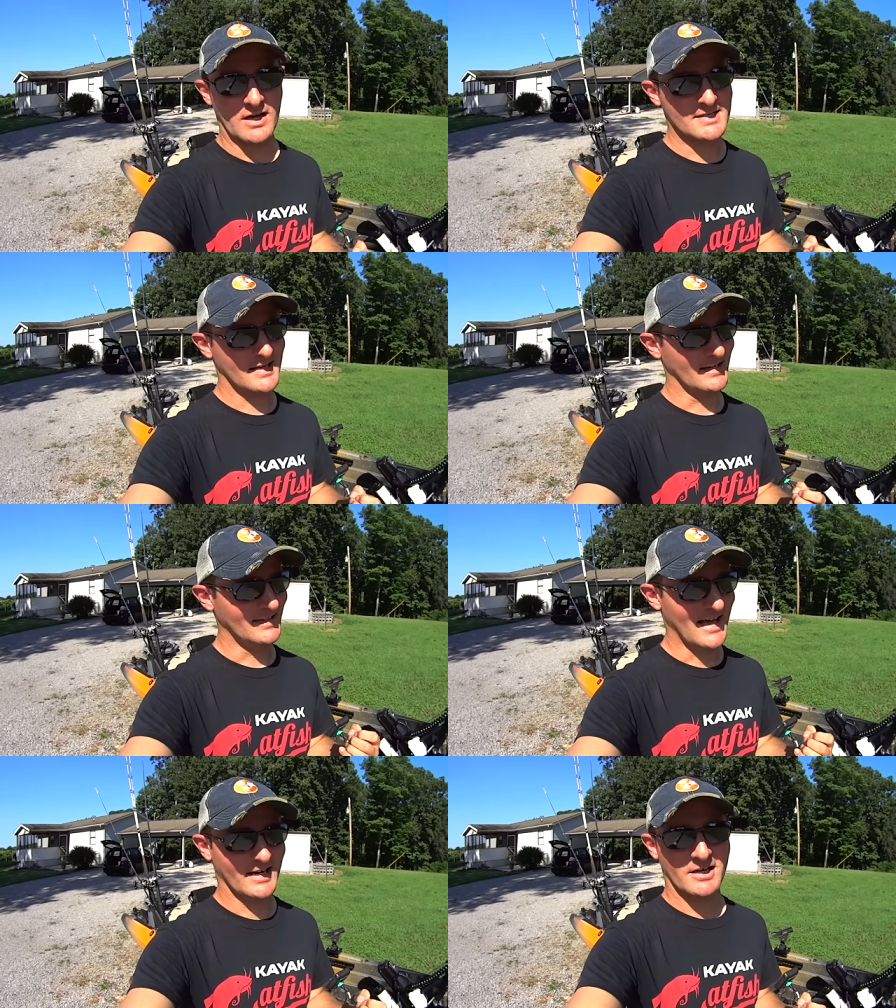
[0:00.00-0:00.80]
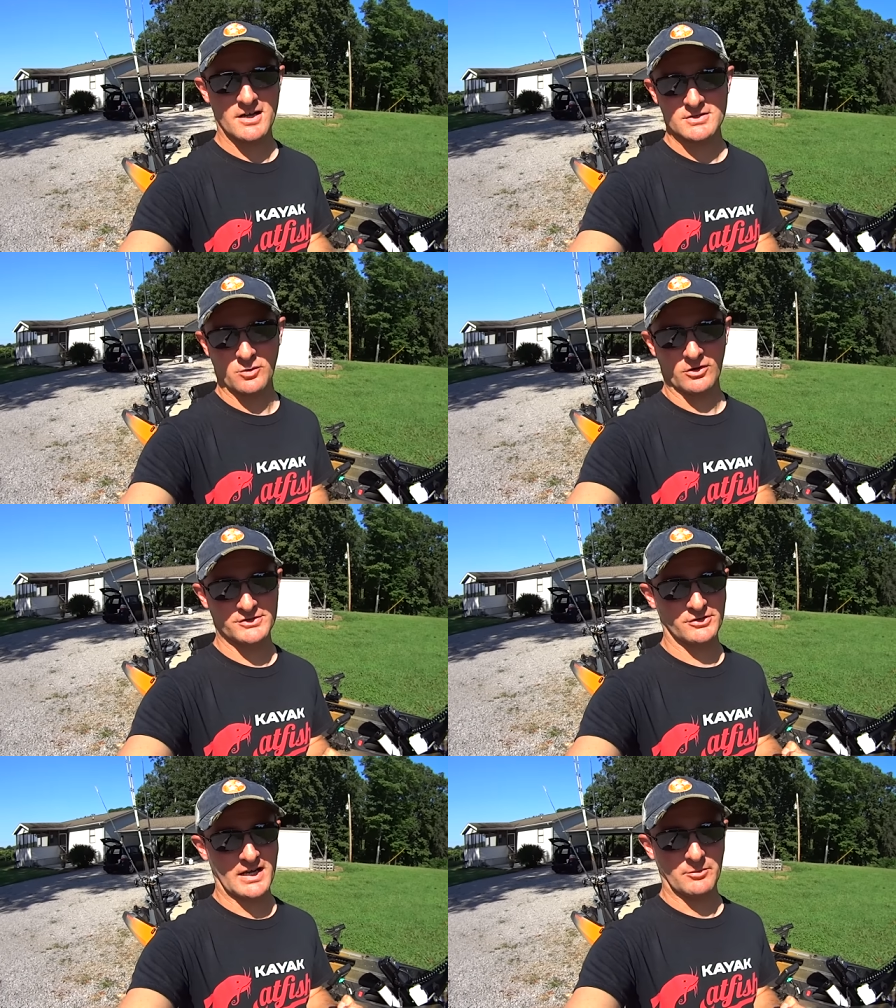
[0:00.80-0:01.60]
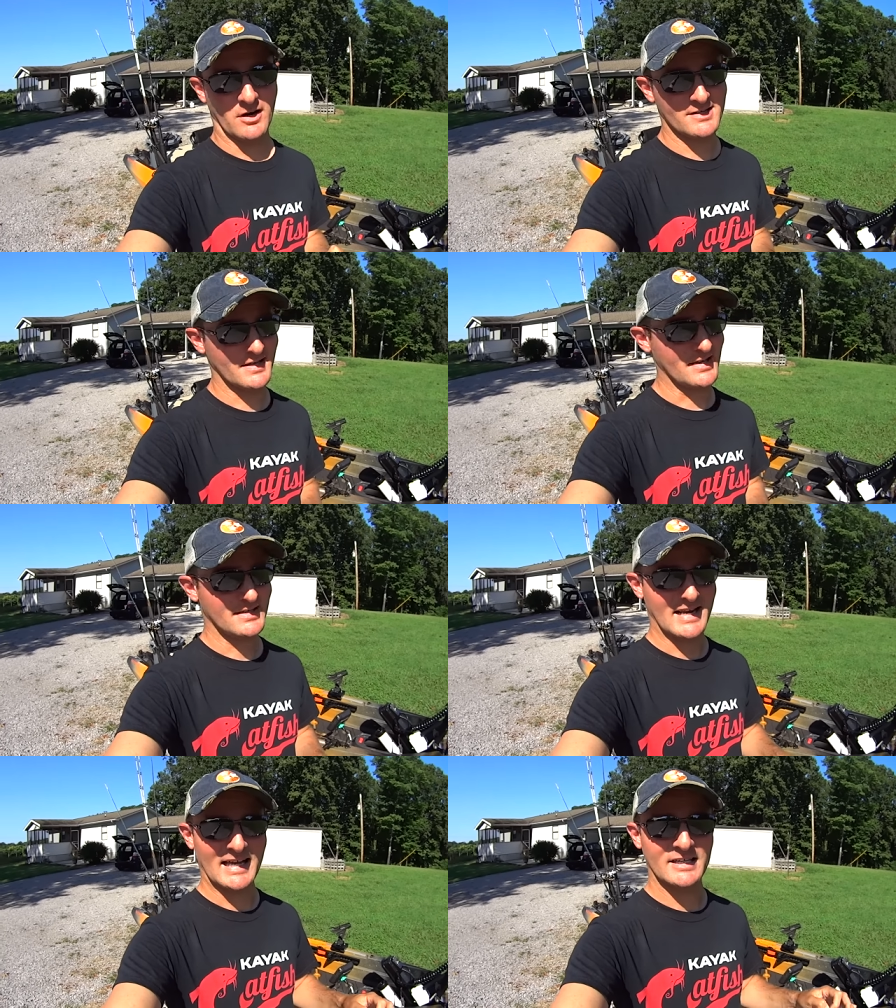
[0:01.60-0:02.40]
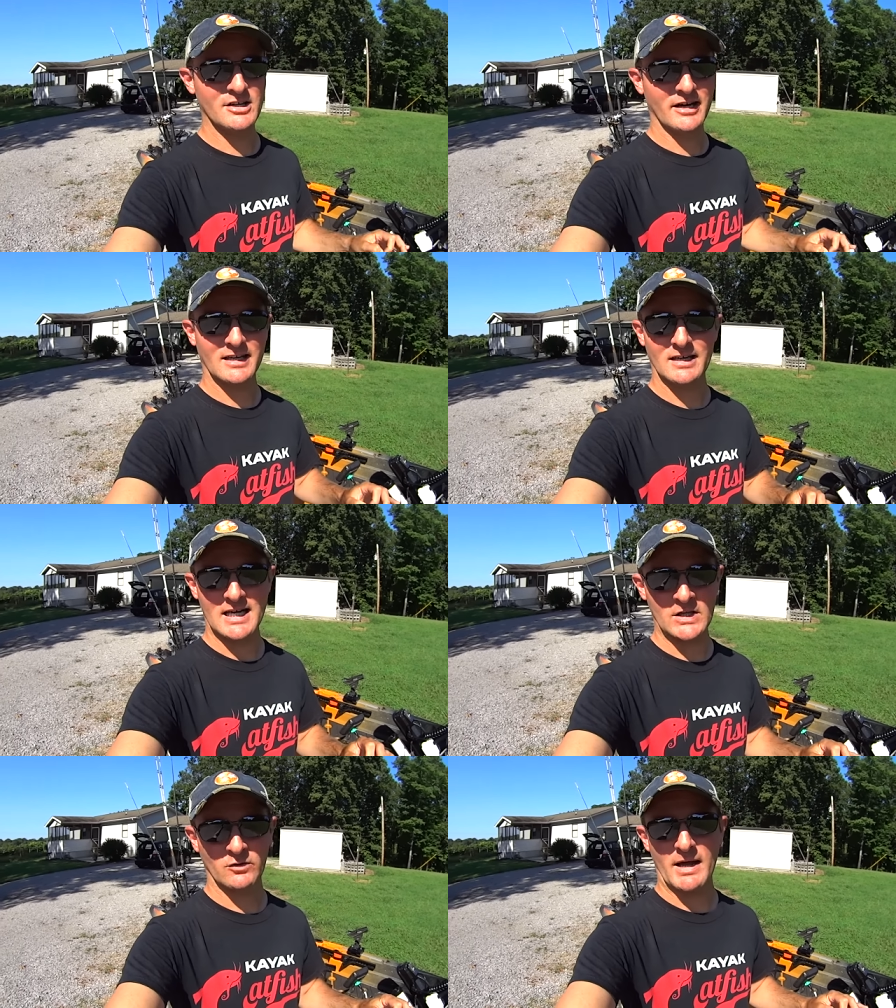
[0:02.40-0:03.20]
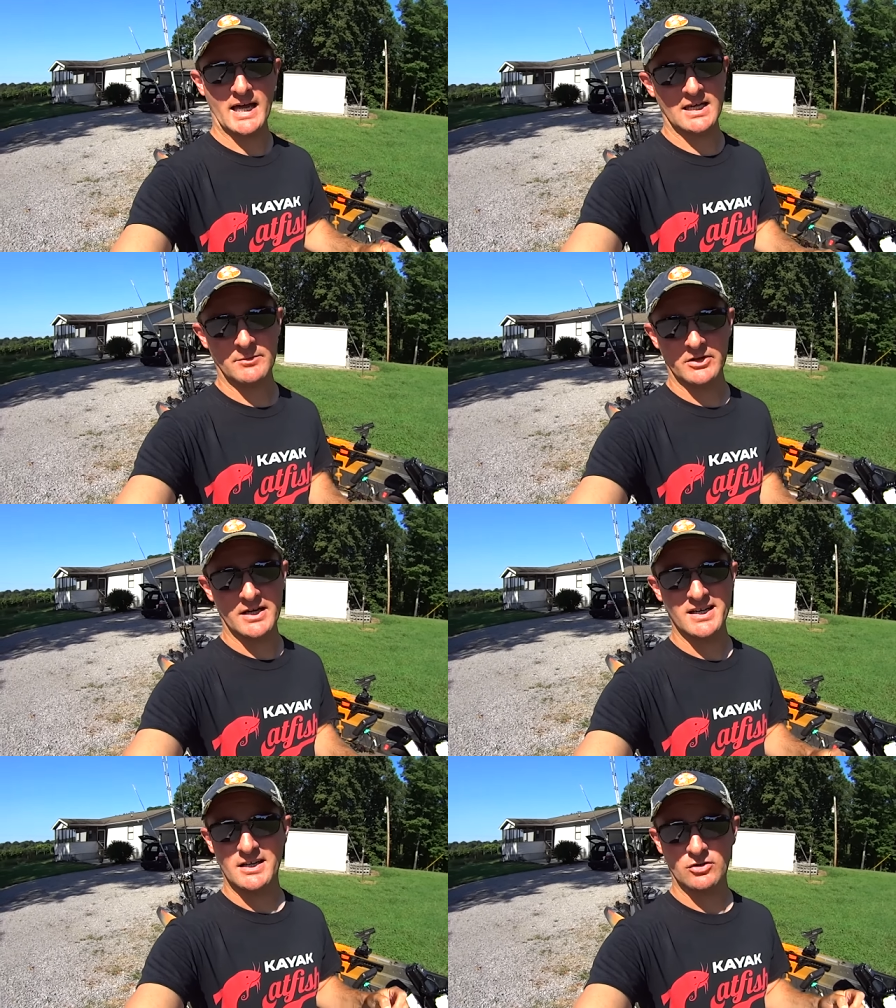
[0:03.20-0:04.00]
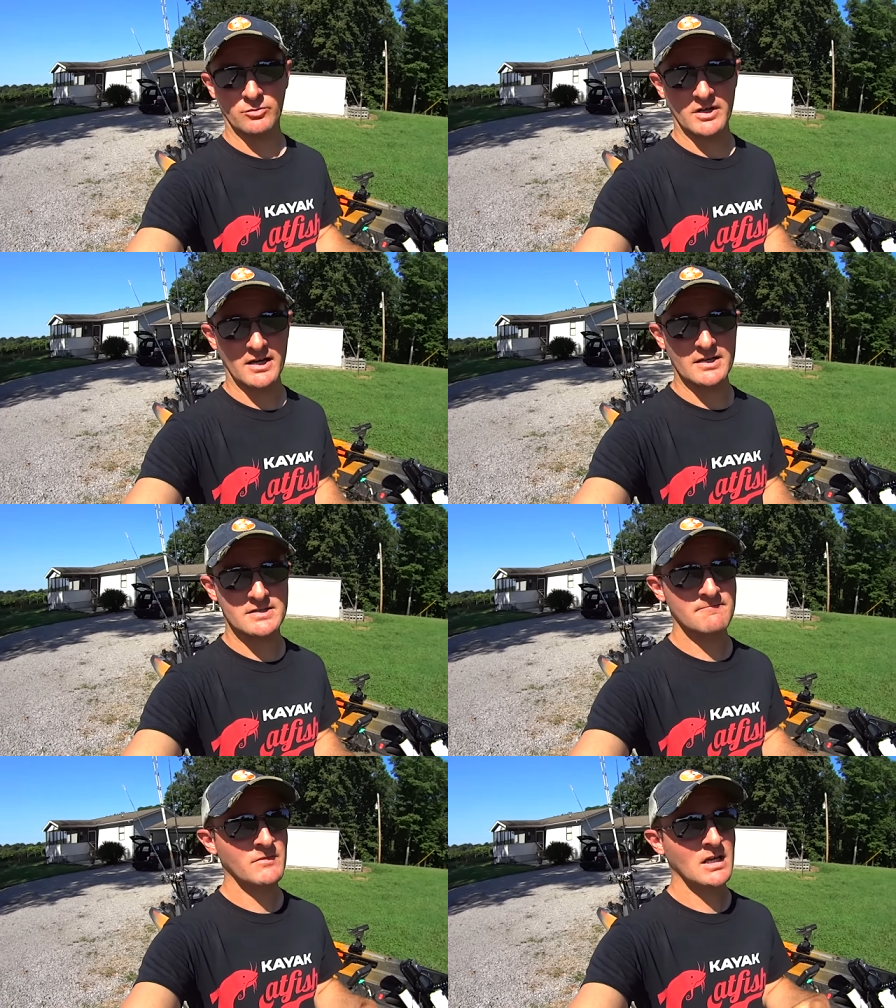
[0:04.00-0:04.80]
I said a lot of cuss words during that process, and I did not get either backing plate into place